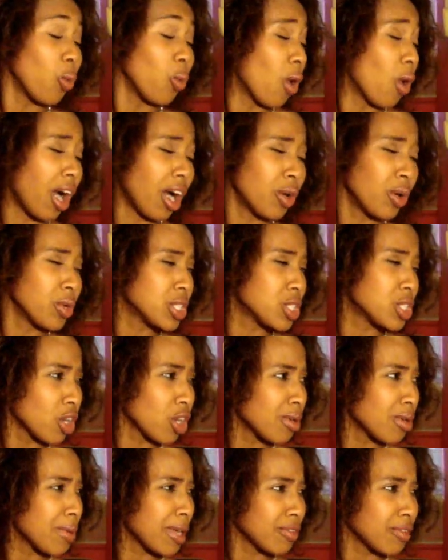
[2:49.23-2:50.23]
Why are we
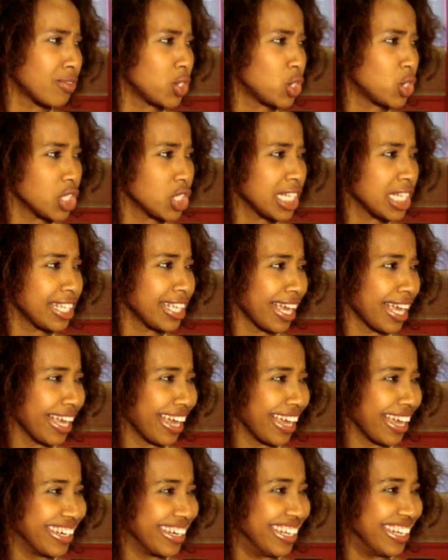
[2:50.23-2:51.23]
talking about my virginity
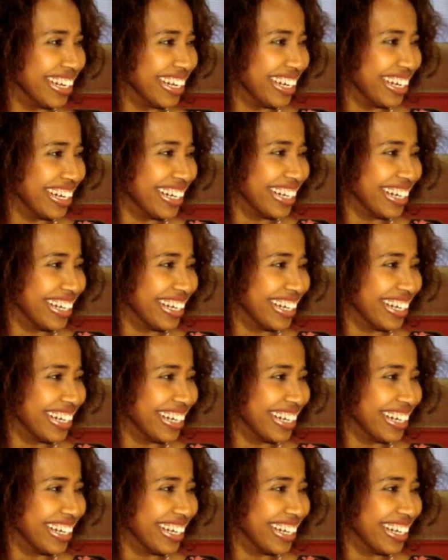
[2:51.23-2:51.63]
again?